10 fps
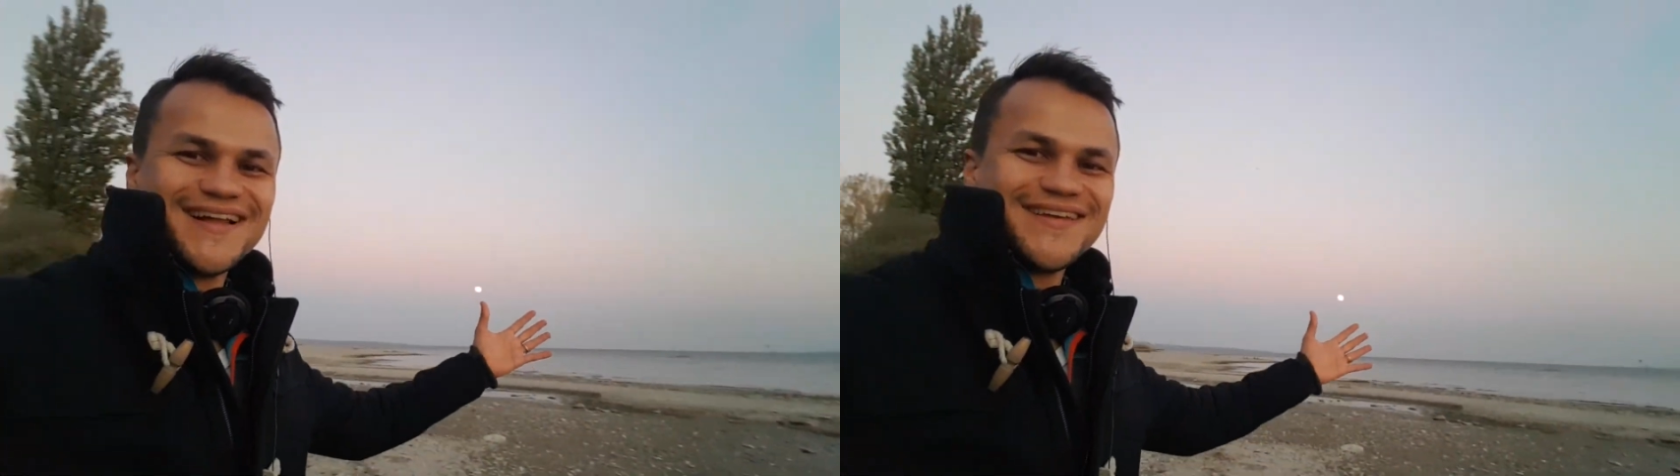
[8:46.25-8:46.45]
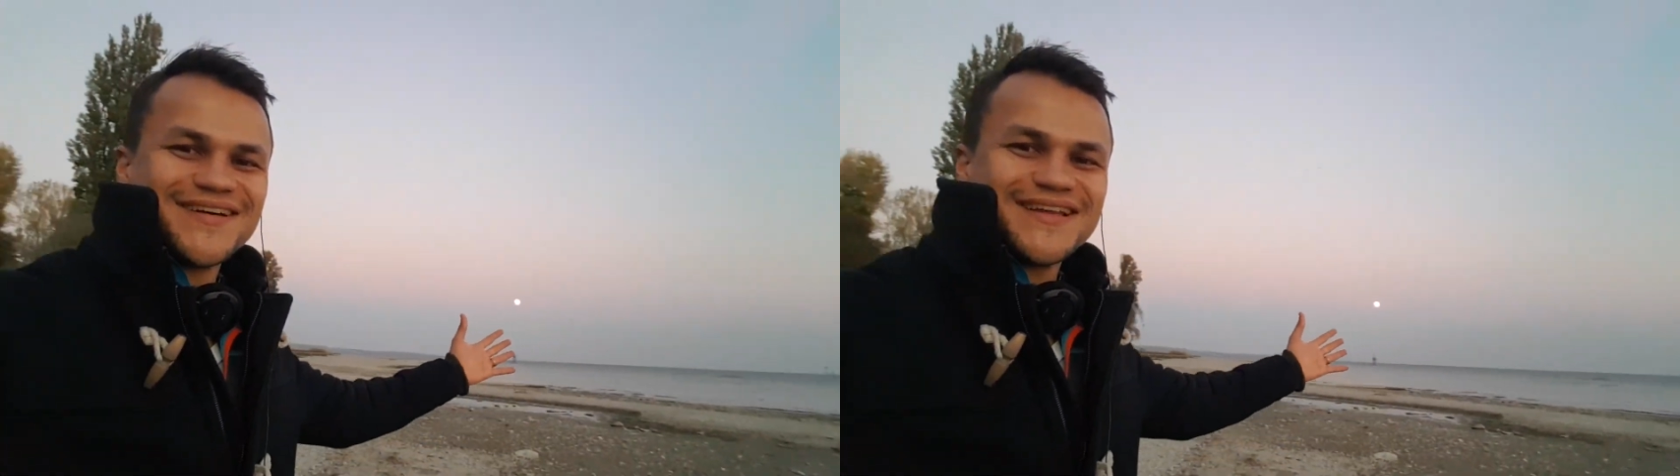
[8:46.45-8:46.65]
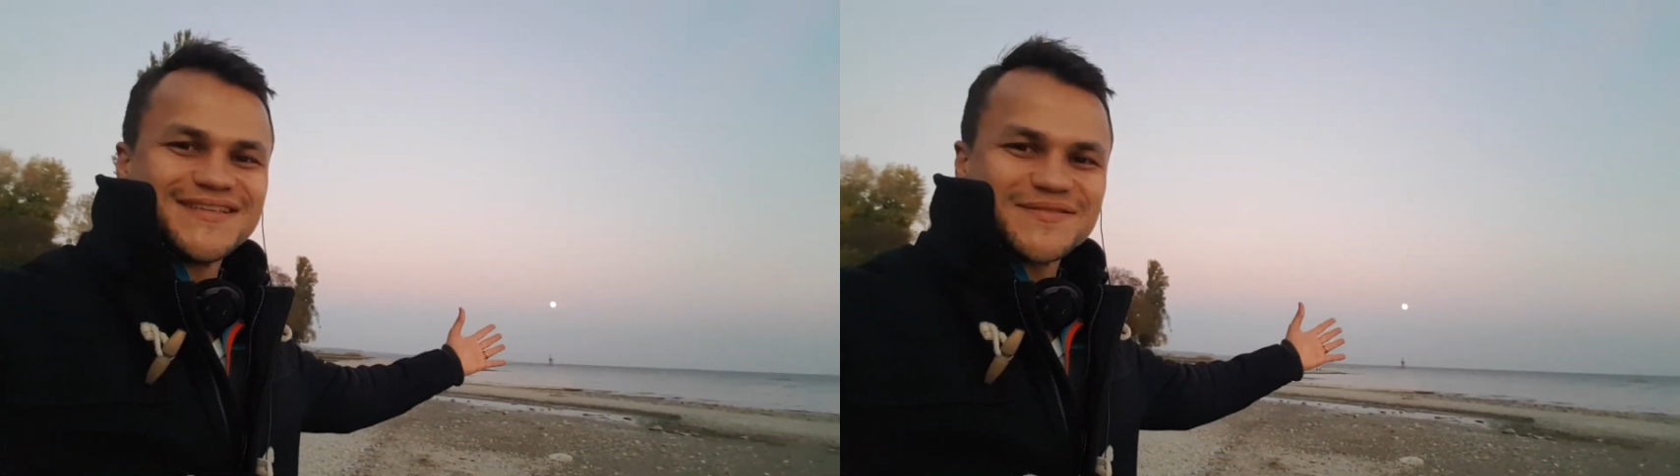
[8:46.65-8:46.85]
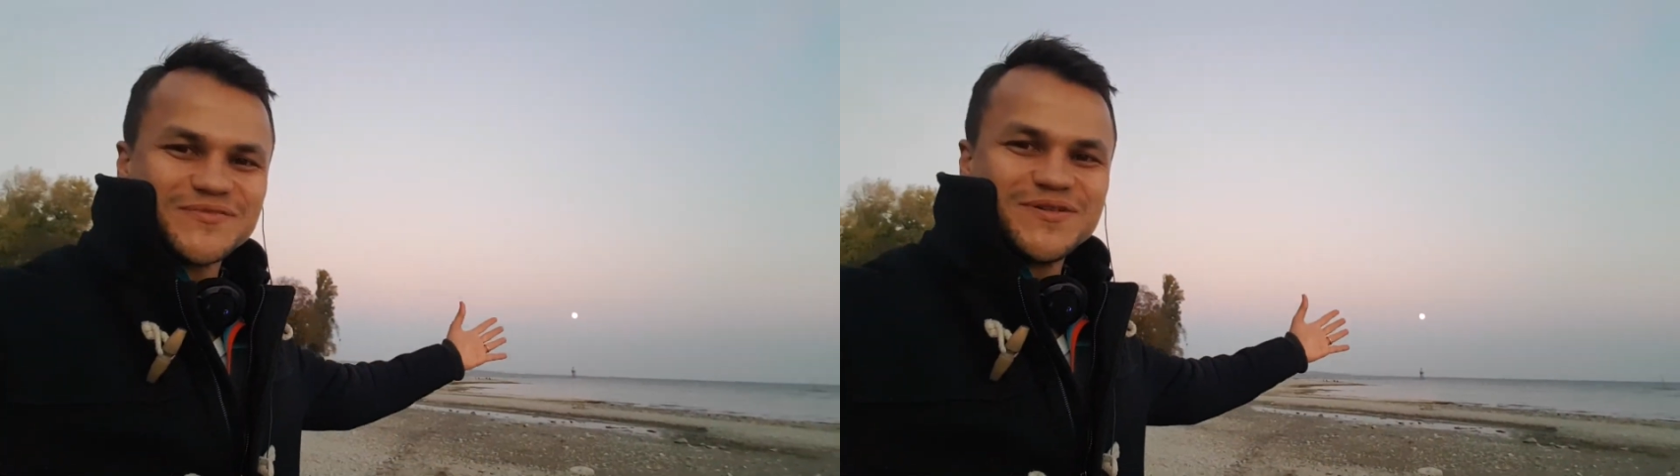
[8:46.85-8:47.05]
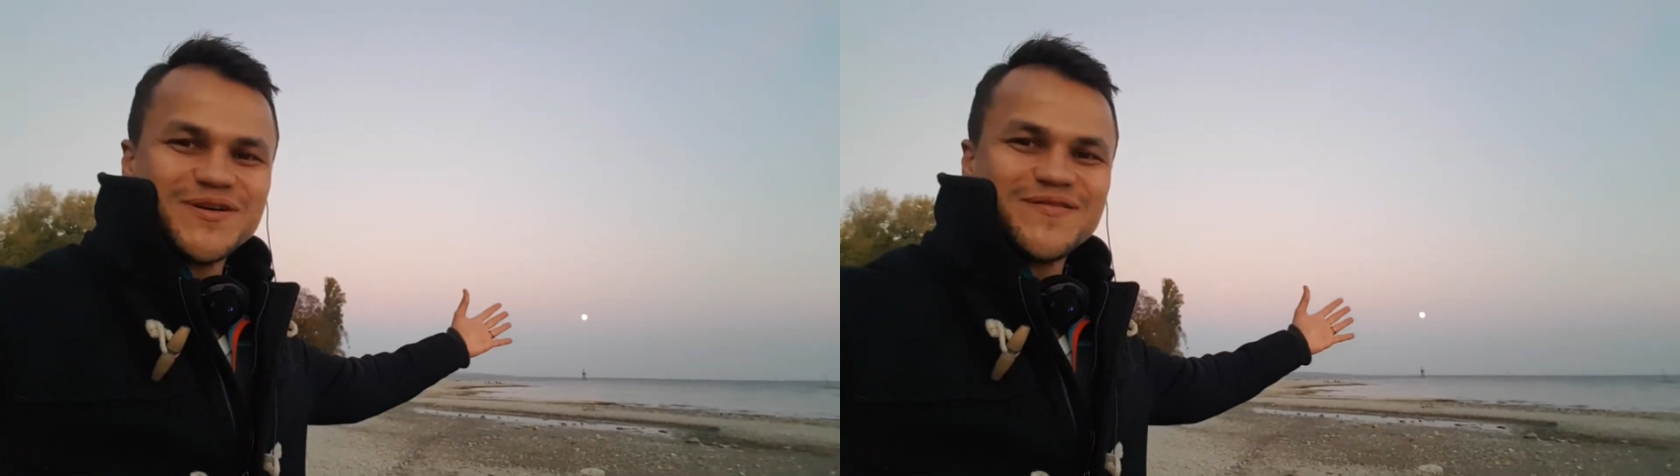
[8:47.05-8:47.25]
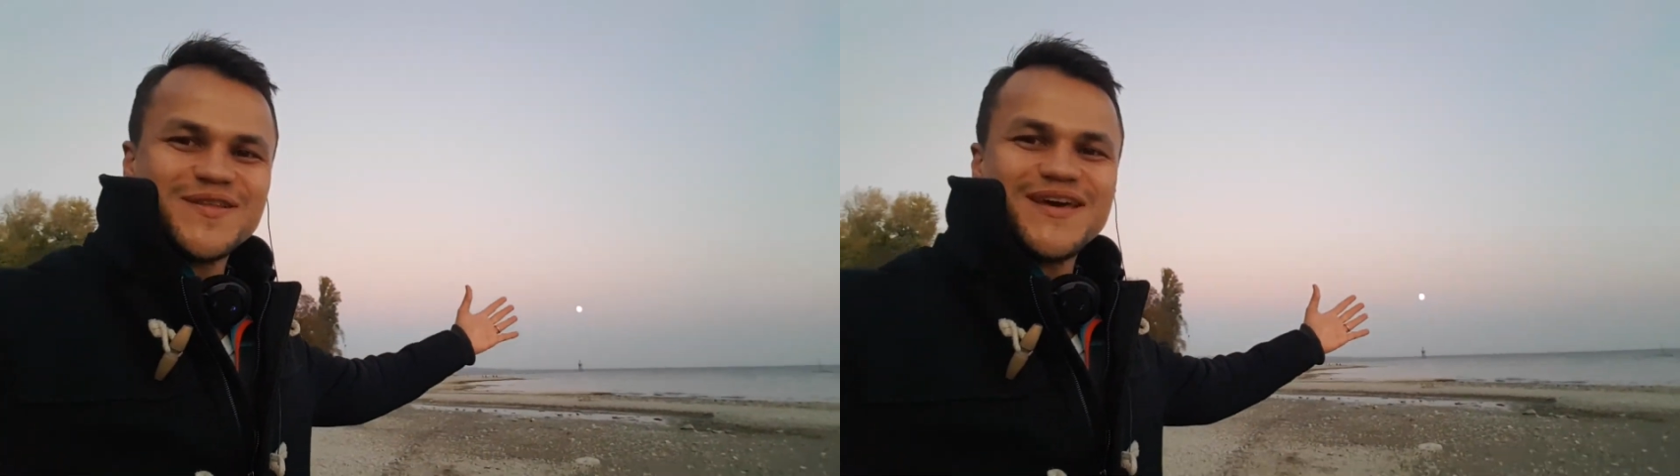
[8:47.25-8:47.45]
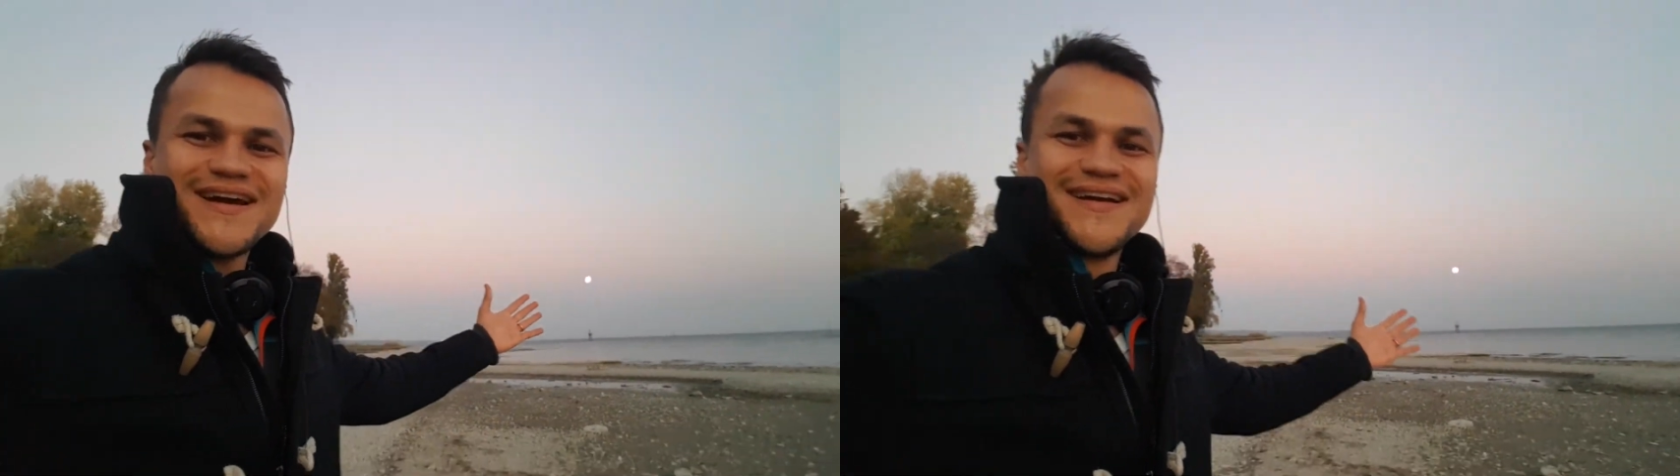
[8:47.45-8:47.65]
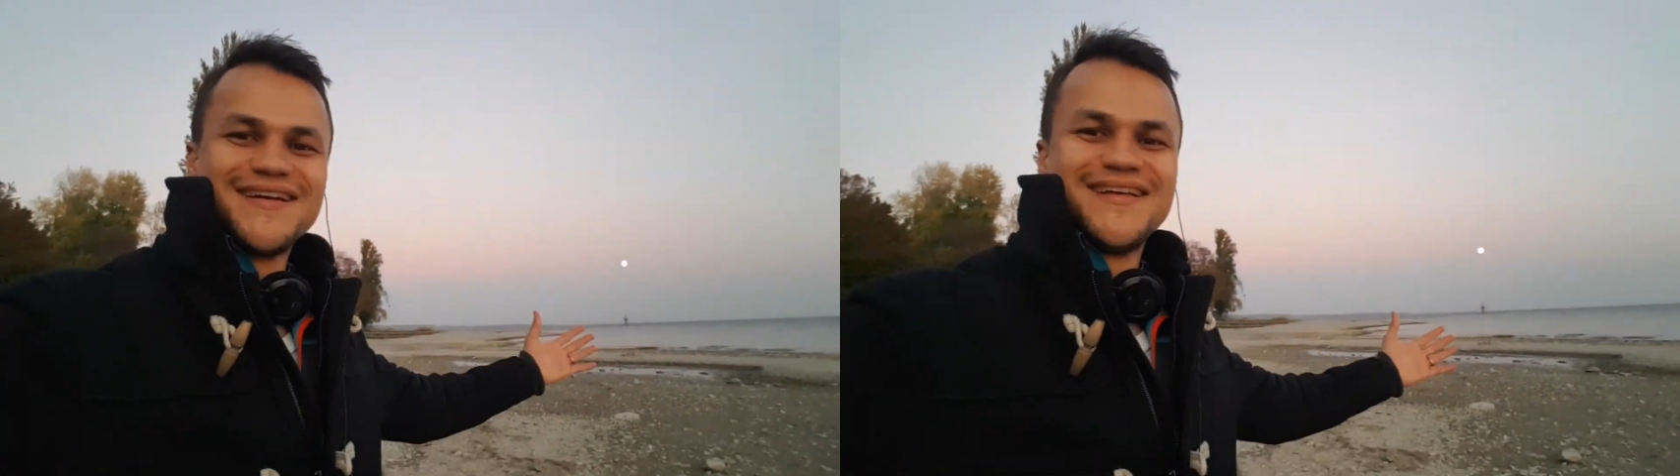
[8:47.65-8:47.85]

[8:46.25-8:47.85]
Look at this moon over there.